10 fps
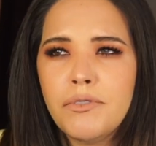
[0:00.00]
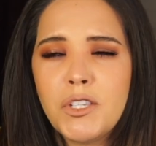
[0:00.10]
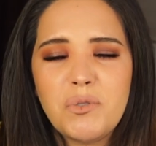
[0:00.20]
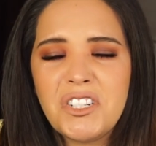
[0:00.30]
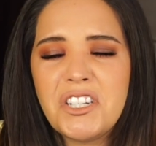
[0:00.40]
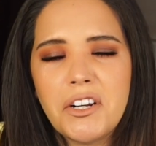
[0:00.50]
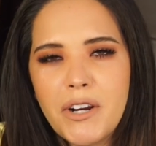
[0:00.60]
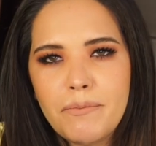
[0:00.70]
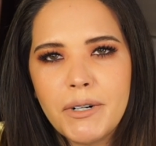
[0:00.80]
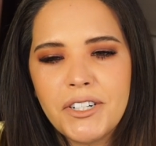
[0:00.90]
This wasn't a
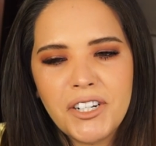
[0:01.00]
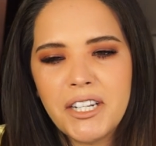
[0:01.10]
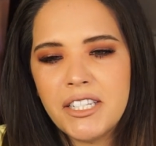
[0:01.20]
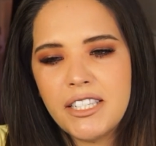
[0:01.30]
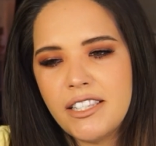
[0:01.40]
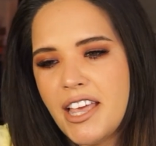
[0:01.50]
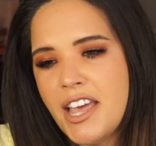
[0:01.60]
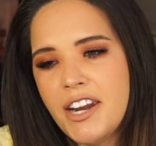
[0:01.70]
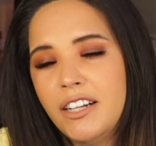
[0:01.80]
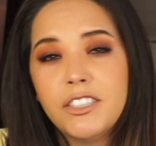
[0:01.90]
great purchase,
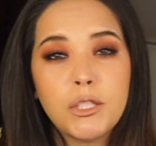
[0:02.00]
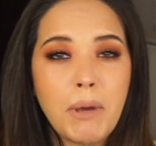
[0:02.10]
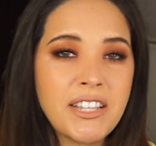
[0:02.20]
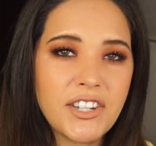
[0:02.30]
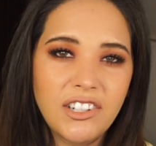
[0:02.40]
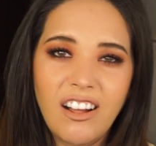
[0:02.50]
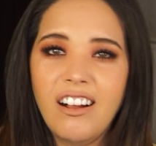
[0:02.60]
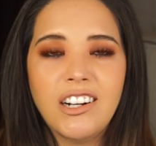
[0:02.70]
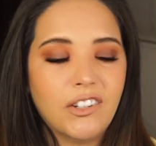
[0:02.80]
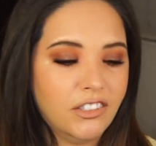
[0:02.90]
and I'll just pass it
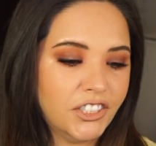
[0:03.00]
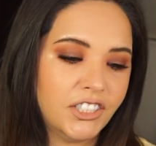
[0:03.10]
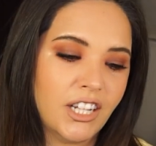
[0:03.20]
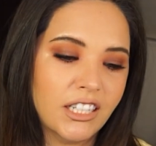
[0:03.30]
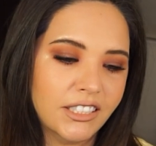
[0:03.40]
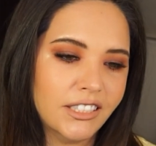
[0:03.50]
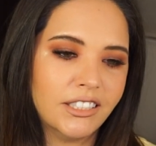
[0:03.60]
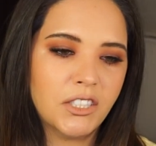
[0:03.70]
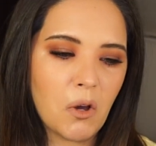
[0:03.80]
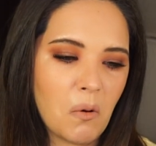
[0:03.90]
along or I'll just toss
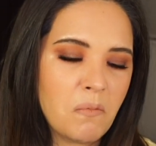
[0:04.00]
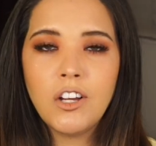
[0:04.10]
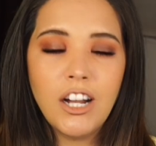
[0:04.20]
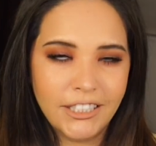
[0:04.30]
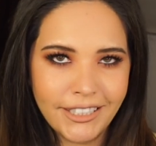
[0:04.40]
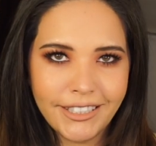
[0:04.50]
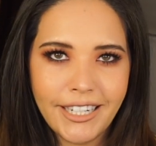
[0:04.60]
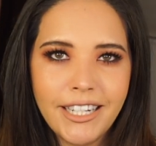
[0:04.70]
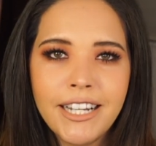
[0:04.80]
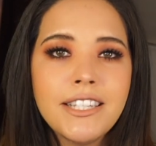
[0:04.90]
it. So
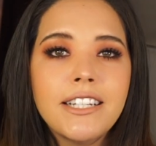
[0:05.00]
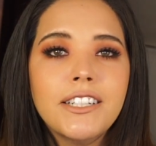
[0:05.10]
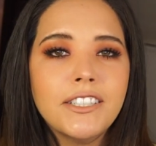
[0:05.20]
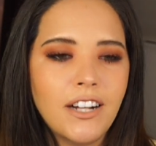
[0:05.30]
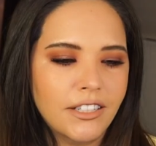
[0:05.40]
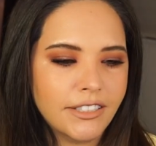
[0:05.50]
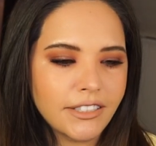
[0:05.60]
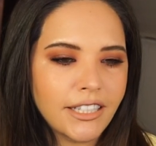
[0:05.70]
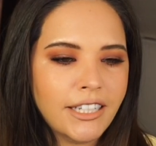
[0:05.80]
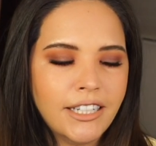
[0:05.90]
constantly. I declutter
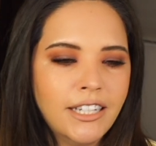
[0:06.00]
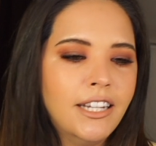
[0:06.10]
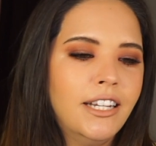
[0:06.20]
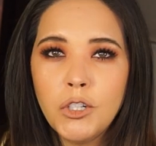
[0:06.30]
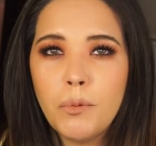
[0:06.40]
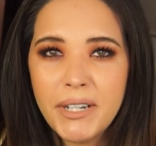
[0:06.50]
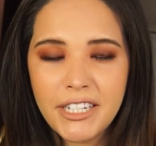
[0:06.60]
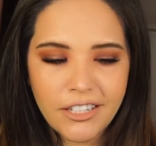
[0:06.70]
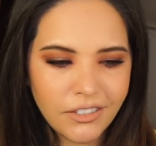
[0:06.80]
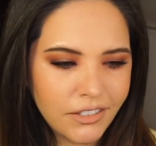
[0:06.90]
constantly, no big
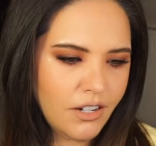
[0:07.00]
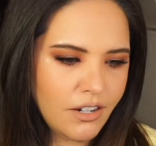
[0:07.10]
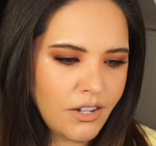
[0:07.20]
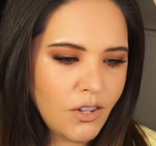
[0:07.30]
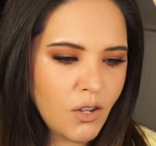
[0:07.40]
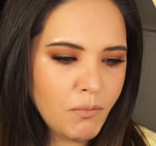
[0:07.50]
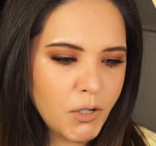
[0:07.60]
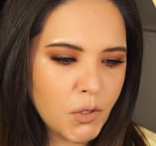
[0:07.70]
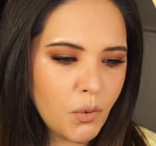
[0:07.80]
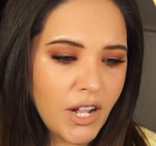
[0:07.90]
deal.
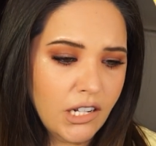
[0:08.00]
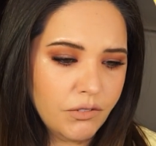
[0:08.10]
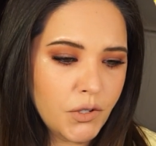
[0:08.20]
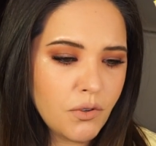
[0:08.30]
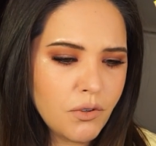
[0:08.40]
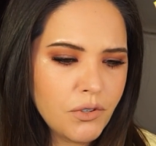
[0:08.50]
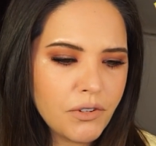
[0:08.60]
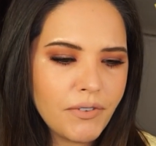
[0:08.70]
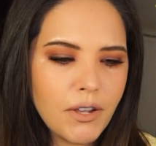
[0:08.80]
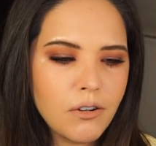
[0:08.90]
Number 12, do you use
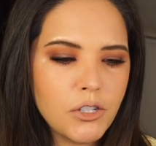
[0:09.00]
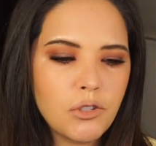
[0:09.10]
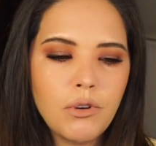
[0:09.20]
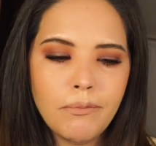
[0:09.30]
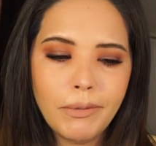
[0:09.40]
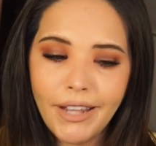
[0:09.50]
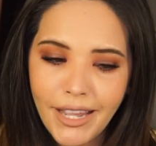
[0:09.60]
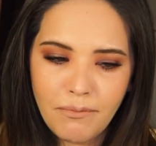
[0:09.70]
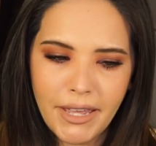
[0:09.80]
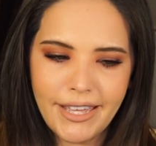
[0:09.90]
your fingers to
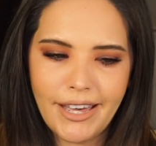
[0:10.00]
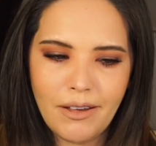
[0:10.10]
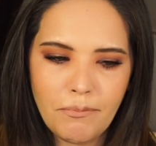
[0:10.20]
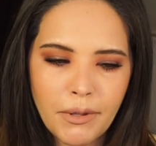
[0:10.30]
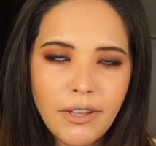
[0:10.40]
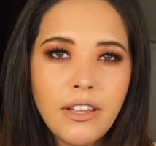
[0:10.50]
apply makeup?